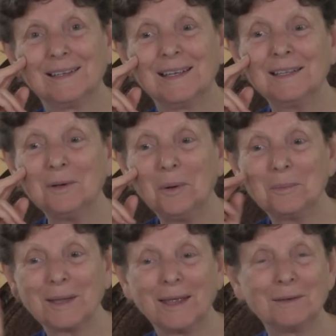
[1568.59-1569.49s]
and then home
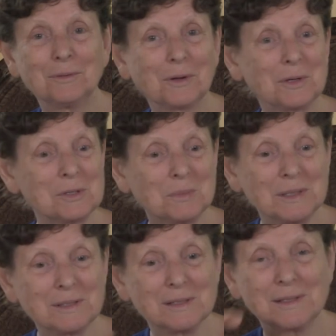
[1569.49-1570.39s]
again for
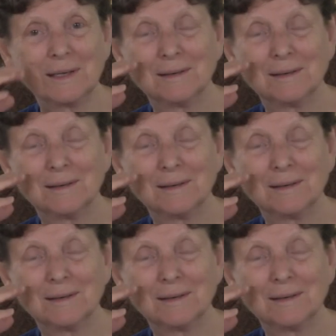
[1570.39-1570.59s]
Christmas,